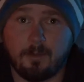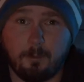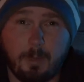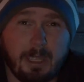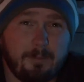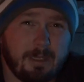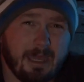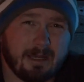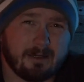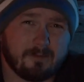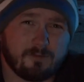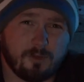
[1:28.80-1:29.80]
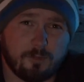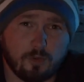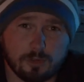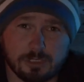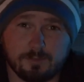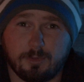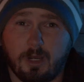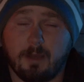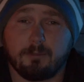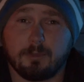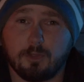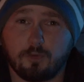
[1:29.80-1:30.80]
Maybe add in a few pauses, but
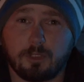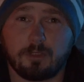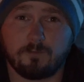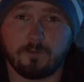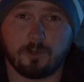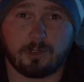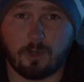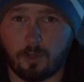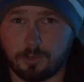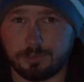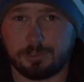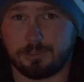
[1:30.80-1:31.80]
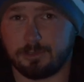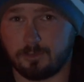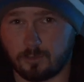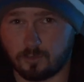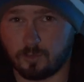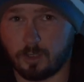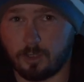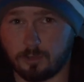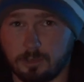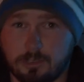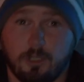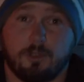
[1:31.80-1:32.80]
I'm looking for a constant roll,
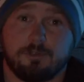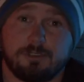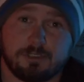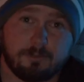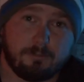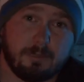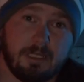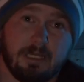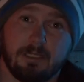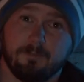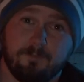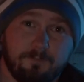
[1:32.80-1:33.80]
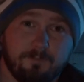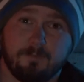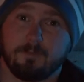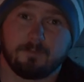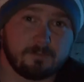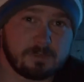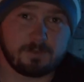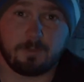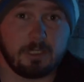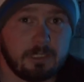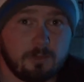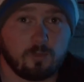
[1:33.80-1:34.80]
a constant medium
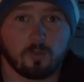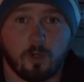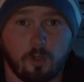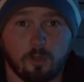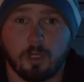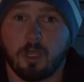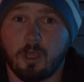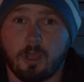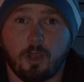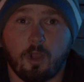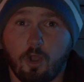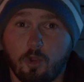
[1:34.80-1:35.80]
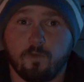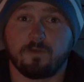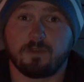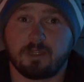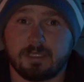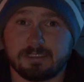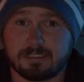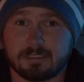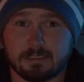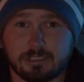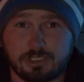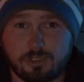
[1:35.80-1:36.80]
speed roll over these
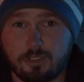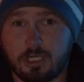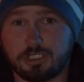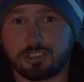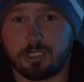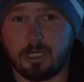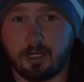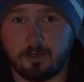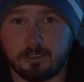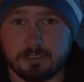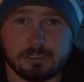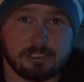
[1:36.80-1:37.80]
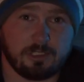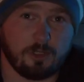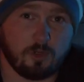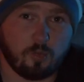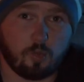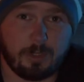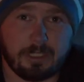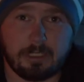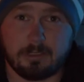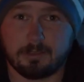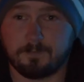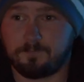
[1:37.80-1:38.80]
structured areas,
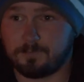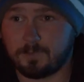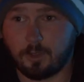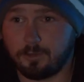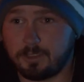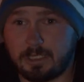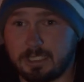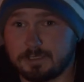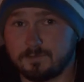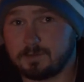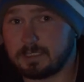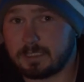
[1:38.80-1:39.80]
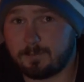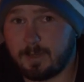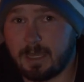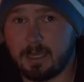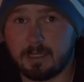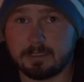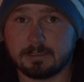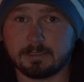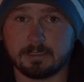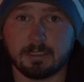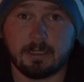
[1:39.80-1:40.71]
weed, on the edge of lily pads,